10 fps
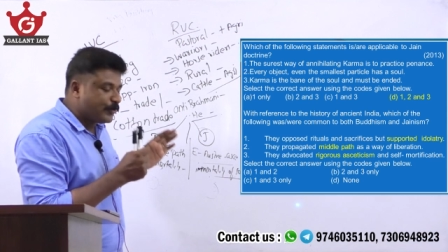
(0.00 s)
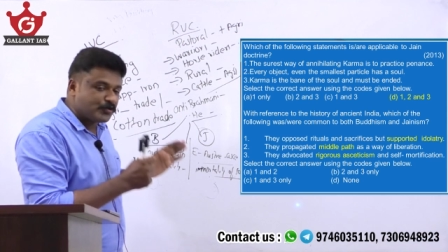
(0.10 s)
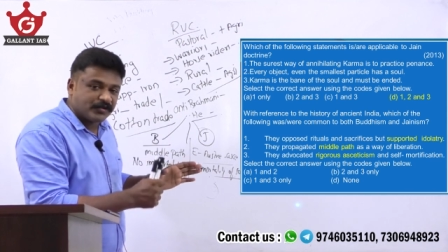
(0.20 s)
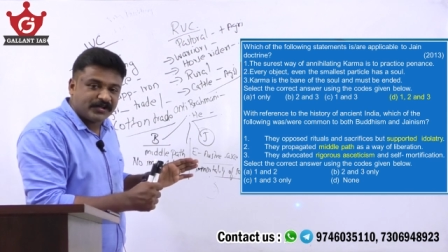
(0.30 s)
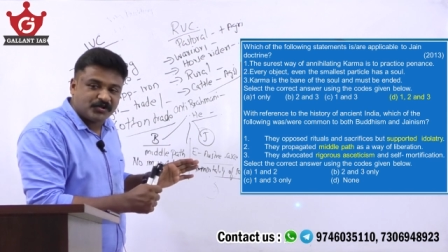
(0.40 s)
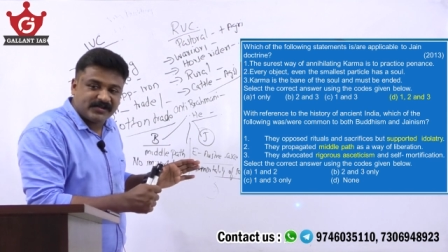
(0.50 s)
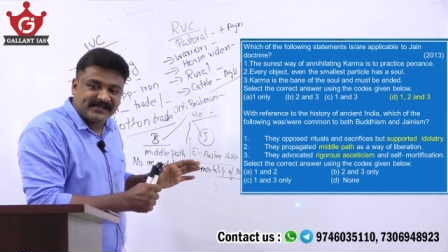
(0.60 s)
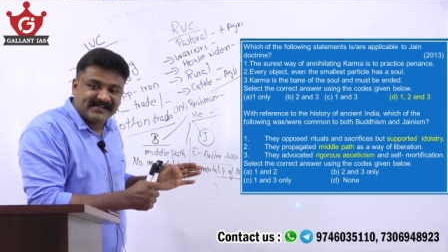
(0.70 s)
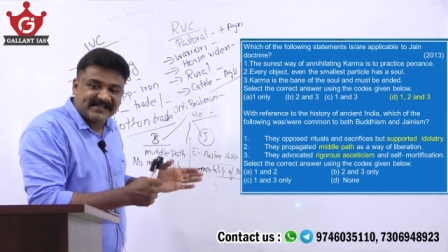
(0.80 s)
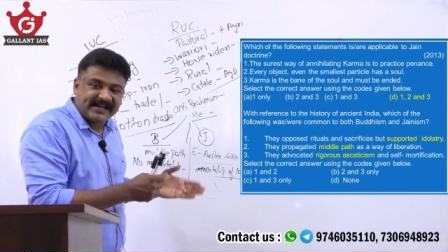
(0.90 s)
opposed to rituals
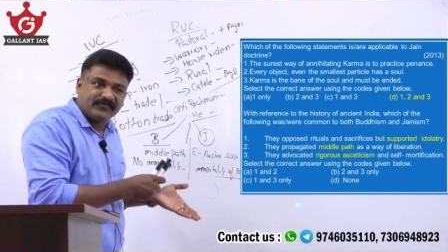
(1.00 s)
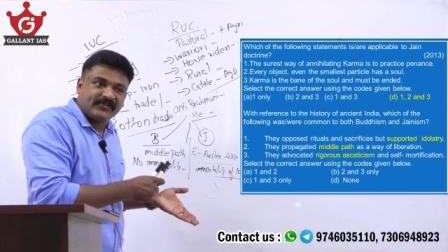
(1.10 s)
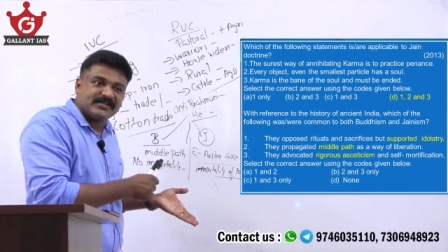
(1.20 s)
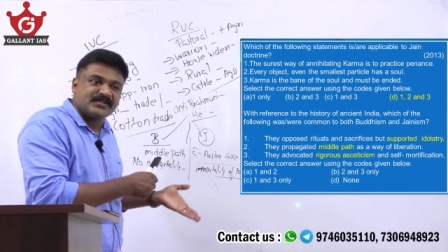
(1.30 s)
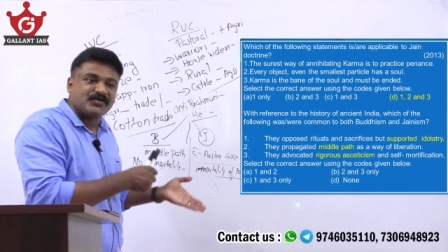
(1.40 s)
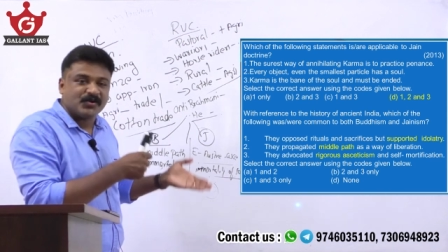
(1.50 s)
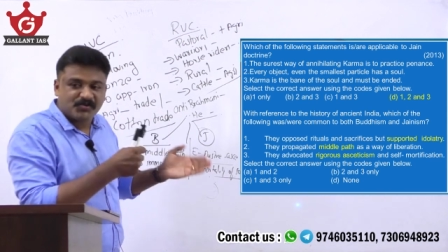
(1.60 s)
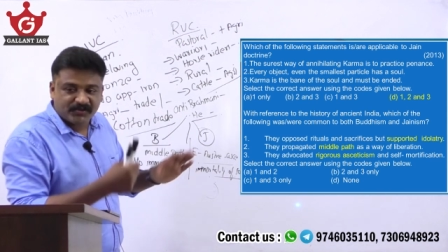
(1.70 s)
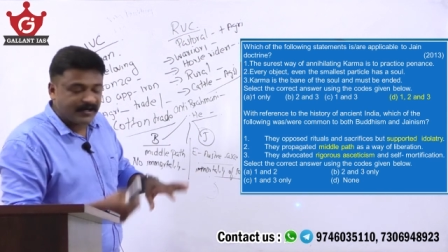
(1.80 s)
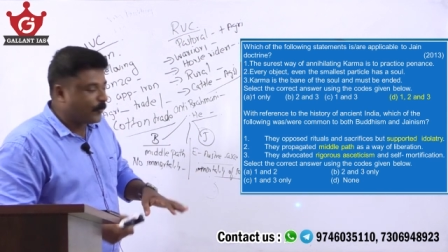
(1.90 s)
and sacrifices
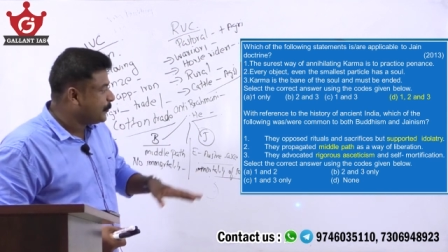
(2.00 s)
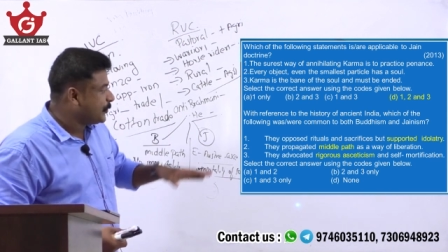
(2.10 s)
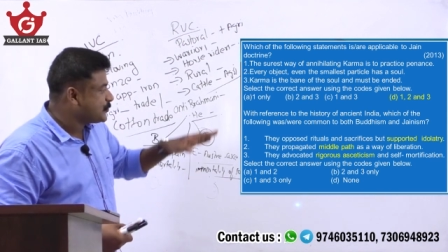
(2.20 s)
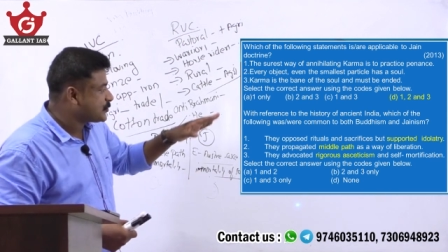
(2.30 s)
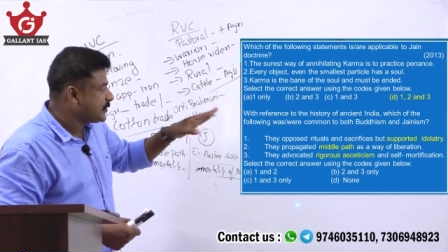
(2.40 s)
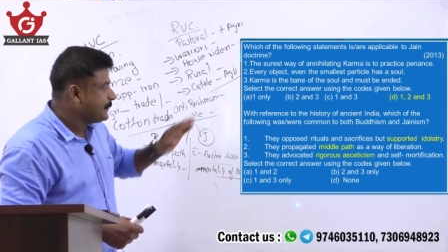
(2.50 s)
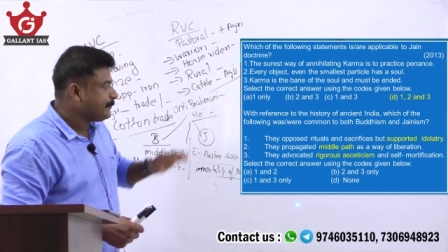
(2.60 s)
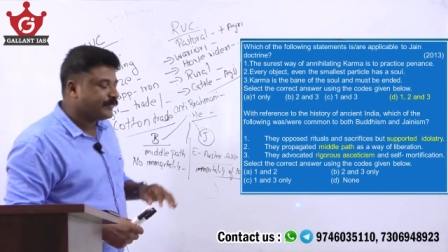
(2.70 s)
also they opposed to